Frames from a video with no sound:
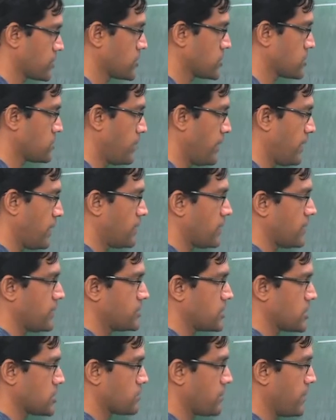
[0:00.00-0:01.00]
this mean?
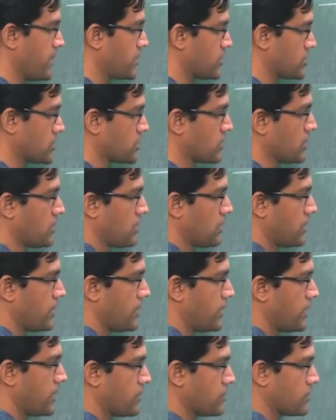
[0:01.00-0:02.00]
It just means
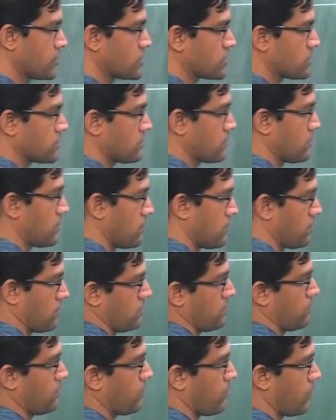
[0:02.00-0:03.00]
in this
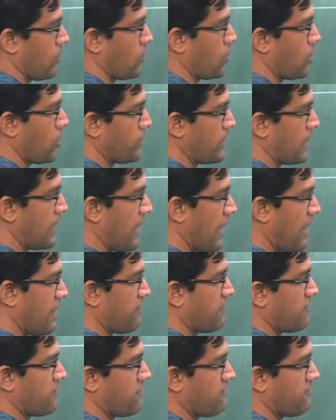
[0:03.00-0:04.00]
polynomial
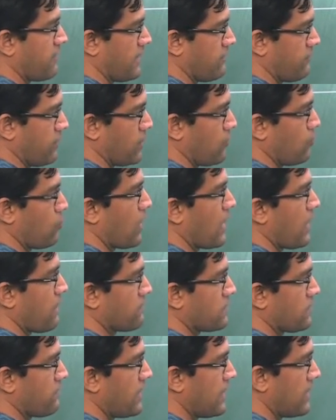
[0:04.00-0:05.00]
f, wherever you
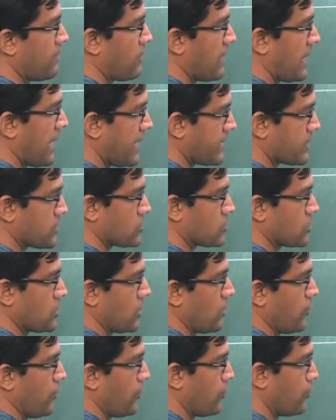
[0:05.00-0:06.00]
have the variable x,
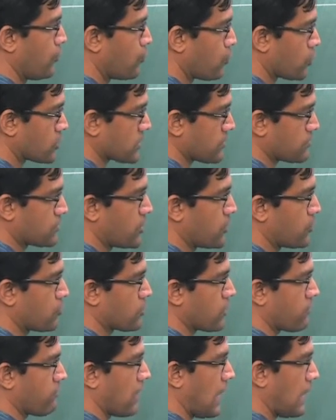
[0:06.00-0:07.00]
you don't
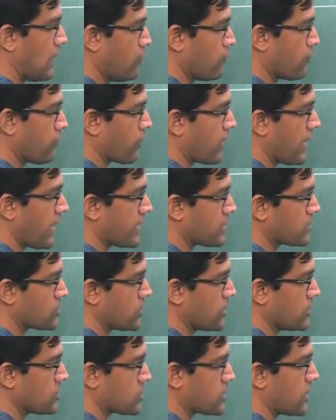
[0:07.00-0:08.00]
substitute a value for x.
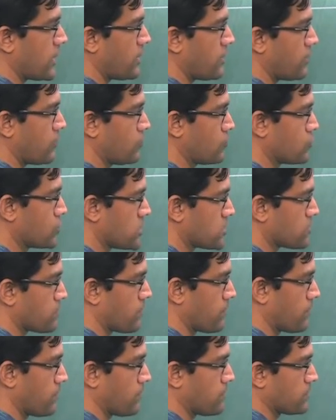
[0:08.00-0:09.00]
Instead, you just
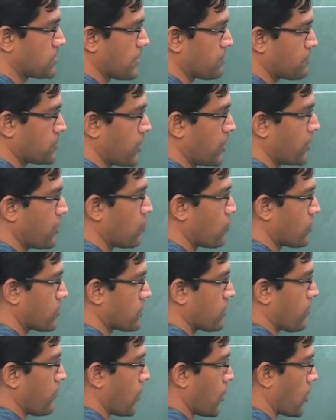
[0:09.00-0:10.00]
substitute
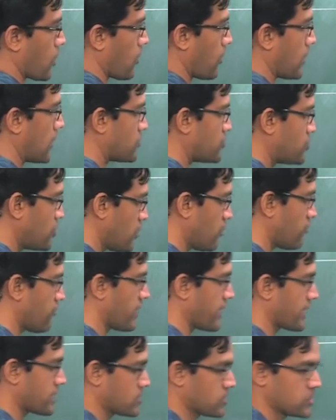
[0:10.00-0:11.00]
the polynomial g of
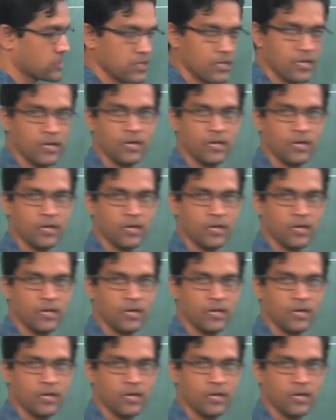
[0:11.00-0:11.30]
x